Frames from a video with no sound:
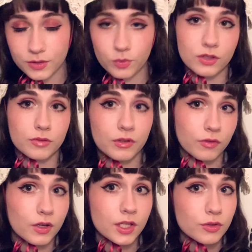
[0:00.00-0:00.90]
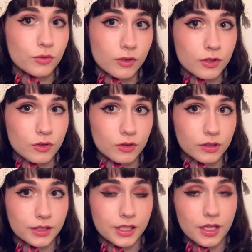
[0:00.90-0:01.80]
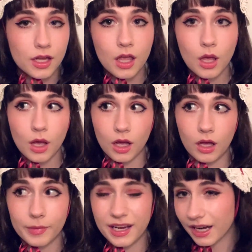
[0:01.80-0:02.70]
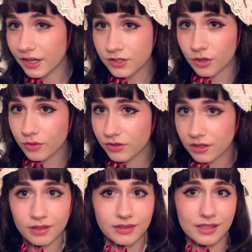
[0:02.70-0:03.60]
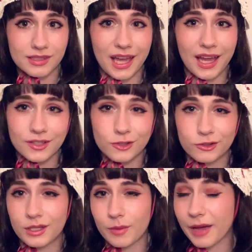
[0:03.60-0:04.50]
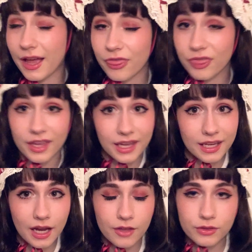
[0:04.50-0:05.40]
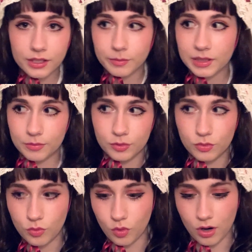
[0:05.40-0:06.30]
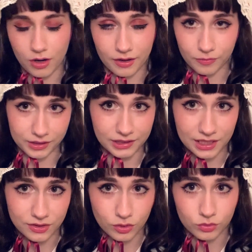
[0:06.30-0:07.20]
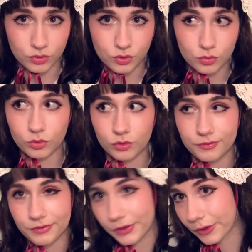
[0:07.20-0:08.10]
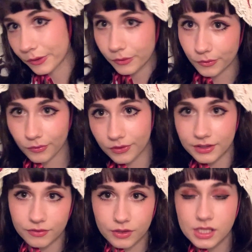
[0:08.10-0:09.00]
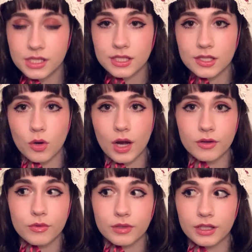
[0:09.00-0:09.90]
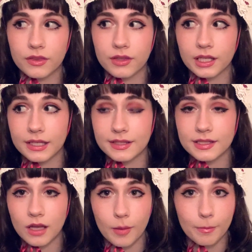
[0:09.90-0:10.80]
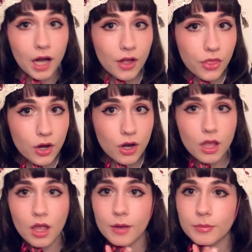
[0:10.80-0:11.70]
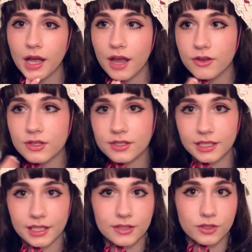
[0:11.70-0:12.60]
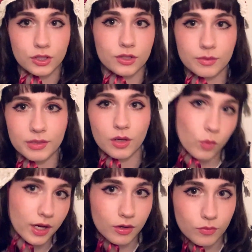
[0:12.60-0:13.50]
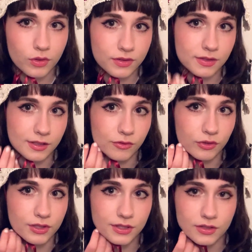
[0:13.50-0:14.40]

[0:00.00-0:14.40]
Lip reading: when referring to traditional Lolita, and I don't think that that's actually a bad thing. I think people who are really into old school know the difference, so I don't really think it's a bother, but I just think it's good to be aware of what the differences